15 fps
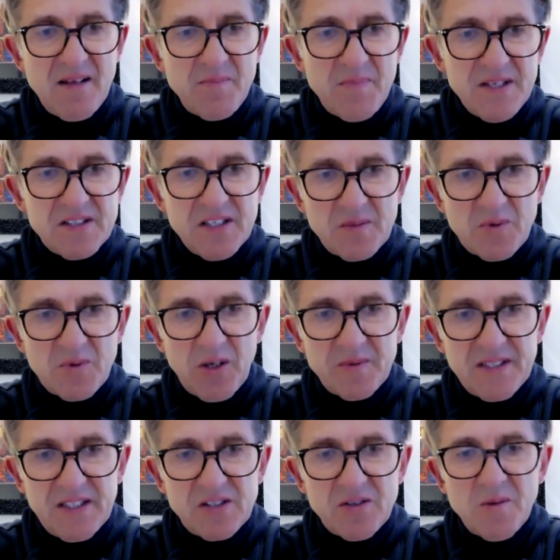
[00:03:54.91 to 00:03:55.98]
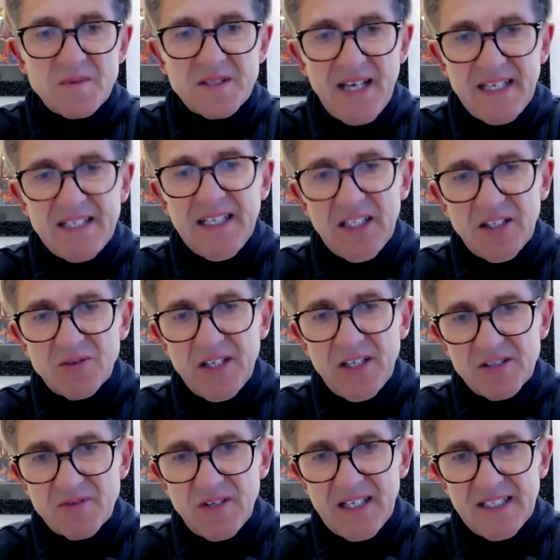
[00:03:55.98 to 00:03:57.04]
business property to obtain
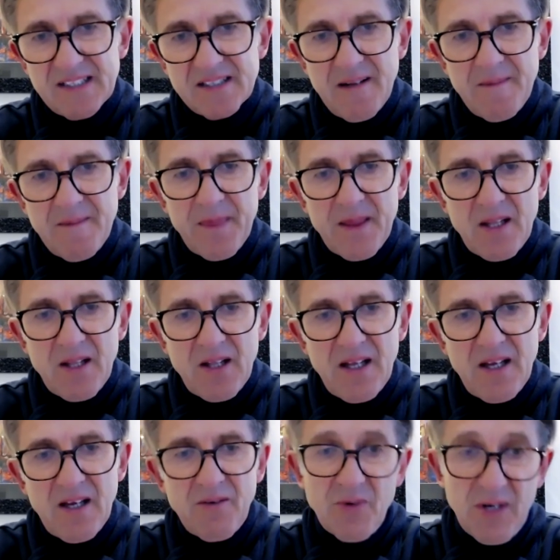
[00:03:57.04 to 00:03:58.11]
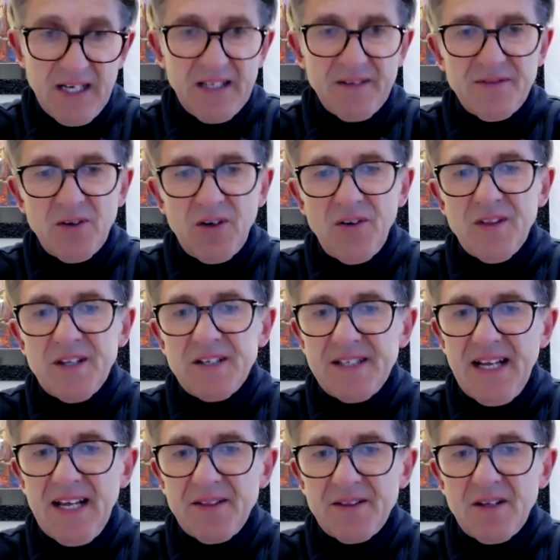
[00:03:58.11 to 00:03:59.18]
increased relief on the
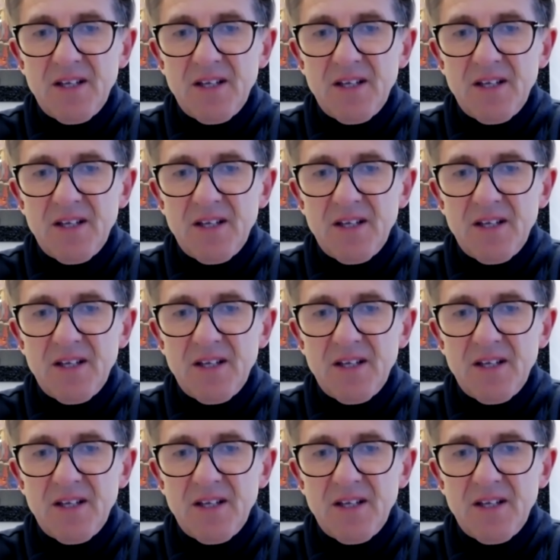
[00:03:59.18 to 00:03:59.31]
death